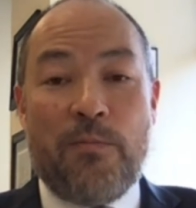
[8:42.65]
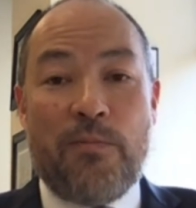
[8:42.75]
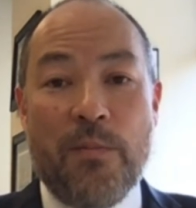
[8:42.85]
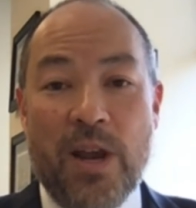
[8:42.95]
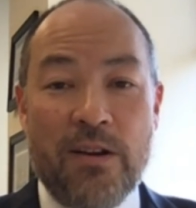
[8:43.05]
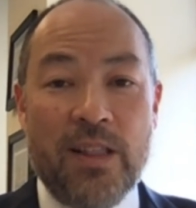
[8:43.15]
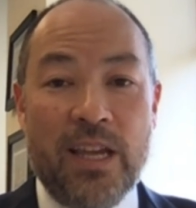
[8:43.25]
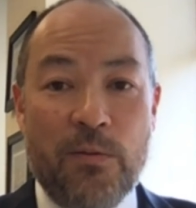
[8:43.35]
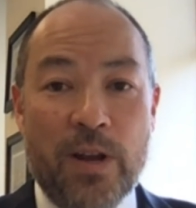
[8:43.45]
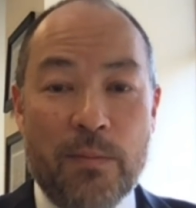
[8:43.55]

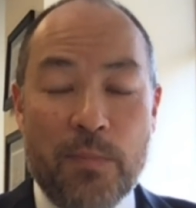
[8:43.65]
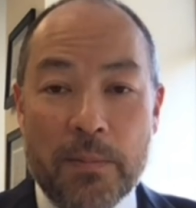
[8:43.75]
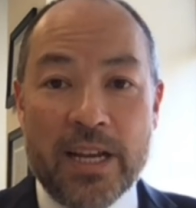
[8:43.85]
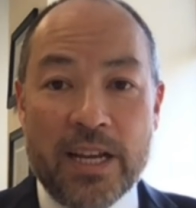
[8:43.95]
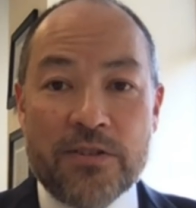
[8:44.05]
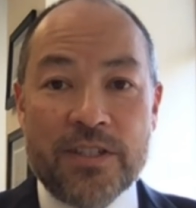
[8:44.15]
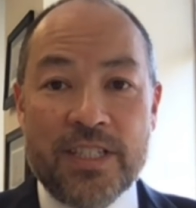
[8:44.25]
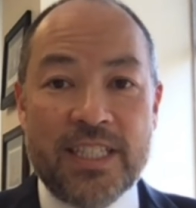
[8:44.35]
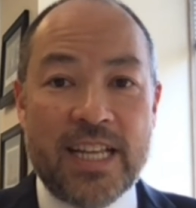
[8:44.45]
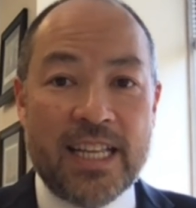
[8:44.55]
primarily when a public
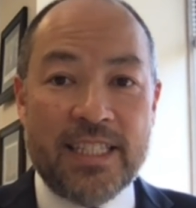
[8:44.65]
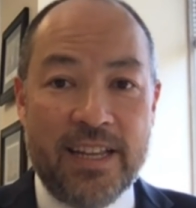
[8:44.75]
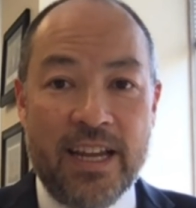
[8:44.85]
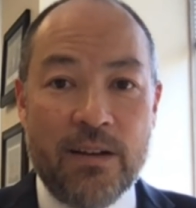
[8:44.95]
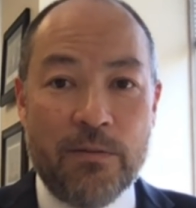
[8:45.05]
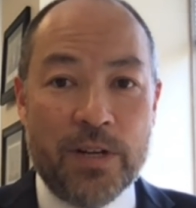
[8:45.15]
interest is at stake,